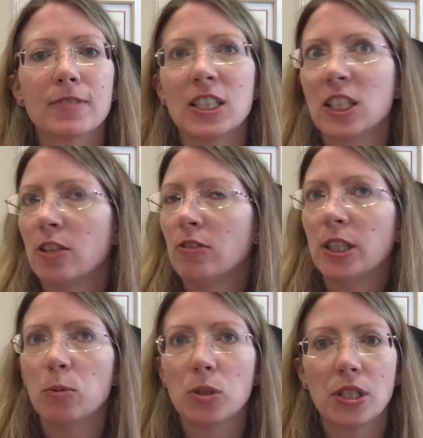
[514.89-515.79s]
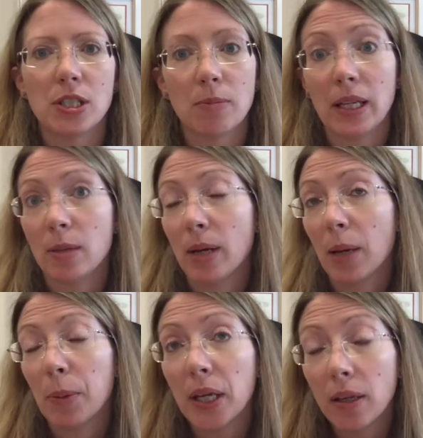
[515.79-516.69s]
And I really wanted to make him
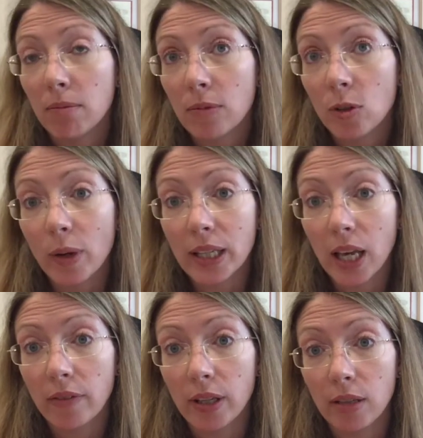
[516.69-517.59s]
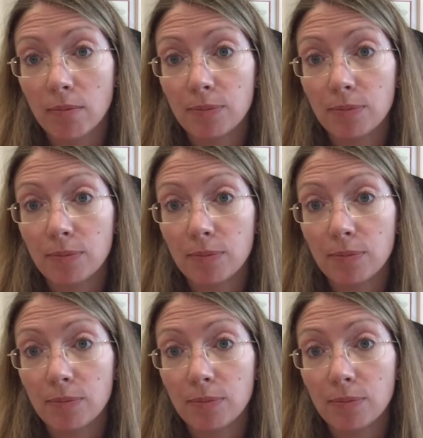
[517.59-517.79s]
happy, so I gave in.